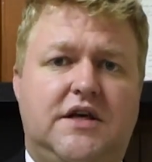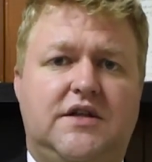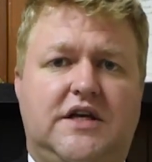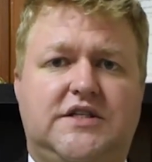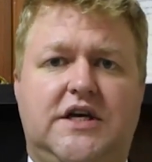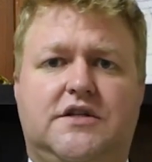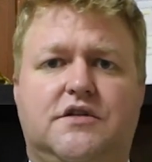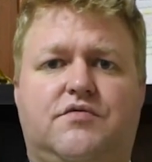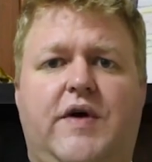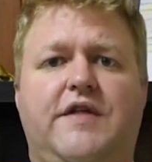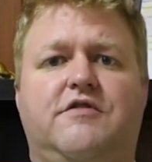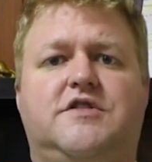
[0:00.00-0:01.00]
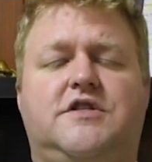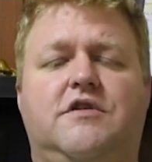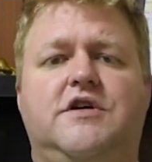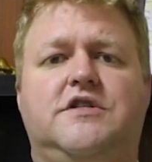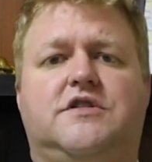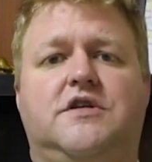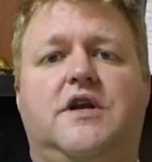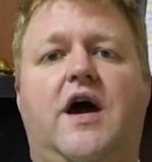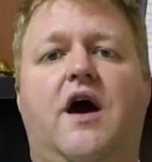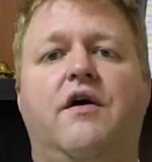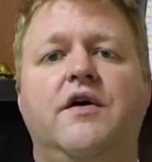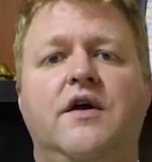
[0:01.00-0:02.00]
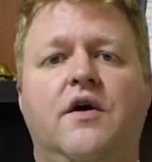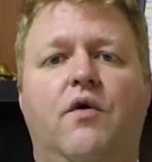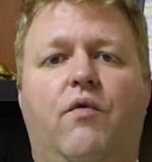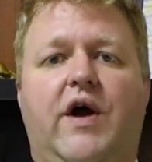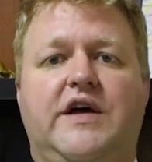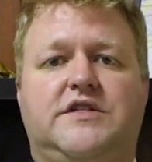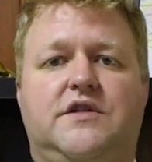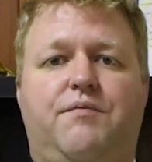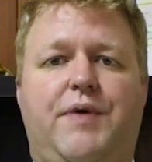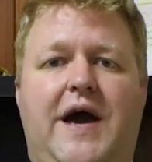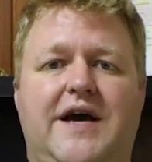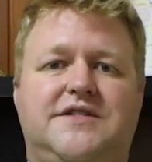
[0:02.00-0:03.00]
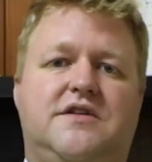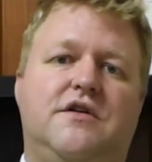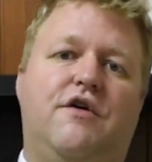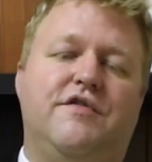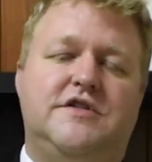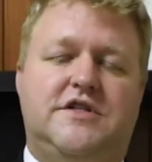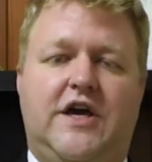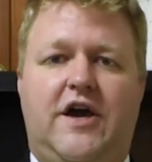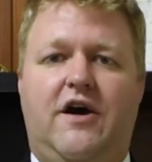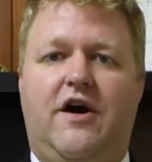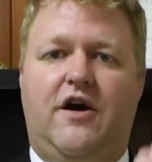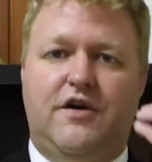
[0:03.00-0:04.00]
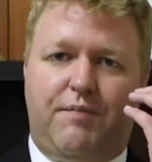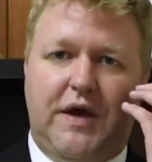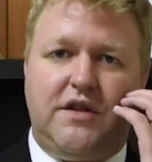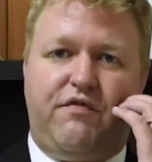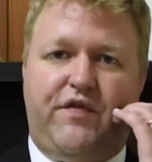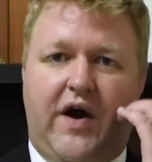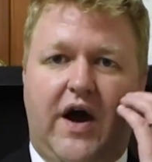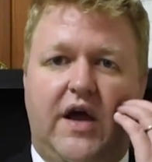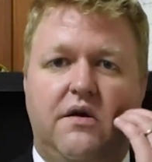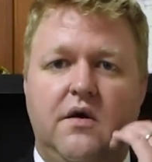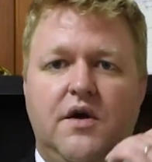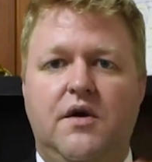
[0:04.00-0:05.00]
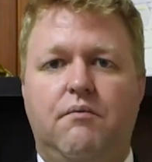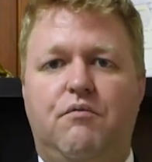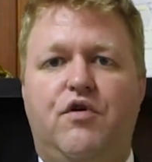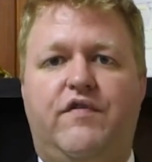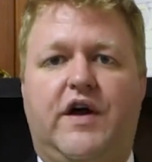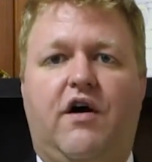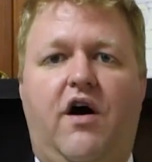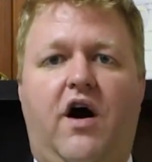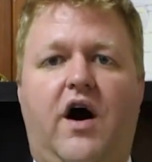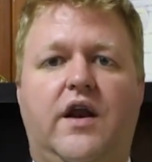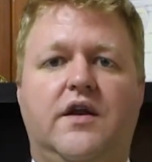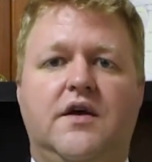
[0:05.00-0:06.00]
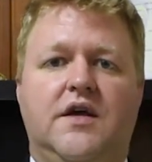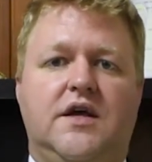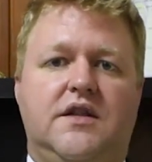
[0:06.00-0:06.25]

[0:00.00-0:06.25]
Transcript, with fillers: They, they take this rather seriously now, whereas in the past, an overstay, oh, you pay the fine, moving on.